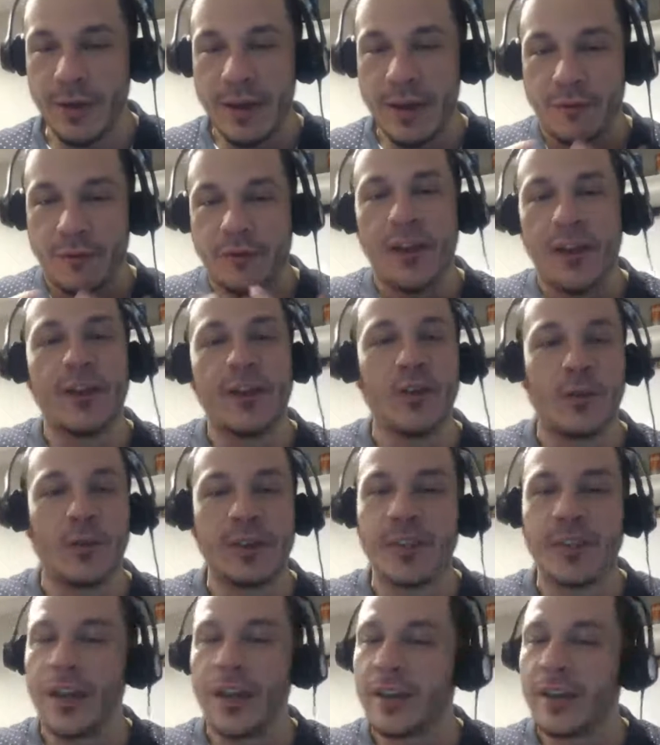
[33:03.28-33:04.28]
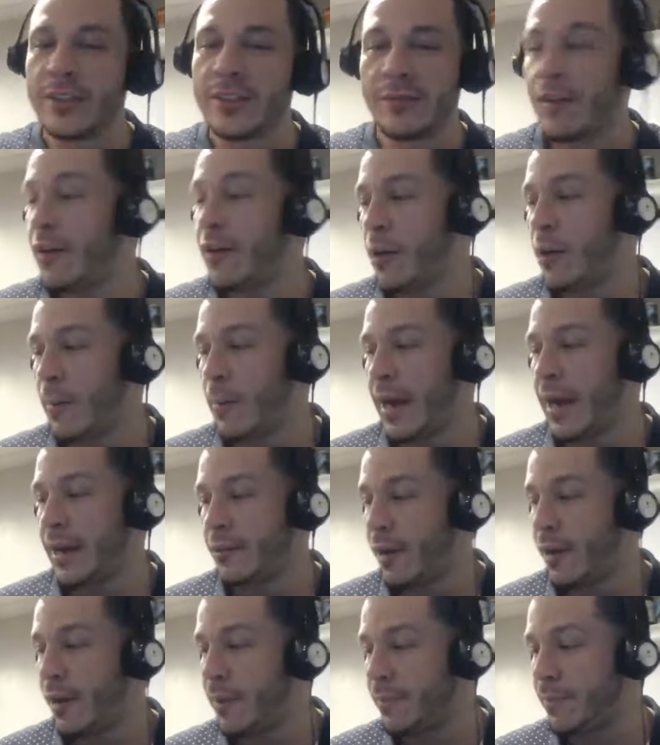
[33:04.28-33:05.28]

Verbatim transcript: a flood. Oh, it's very aromatic, right?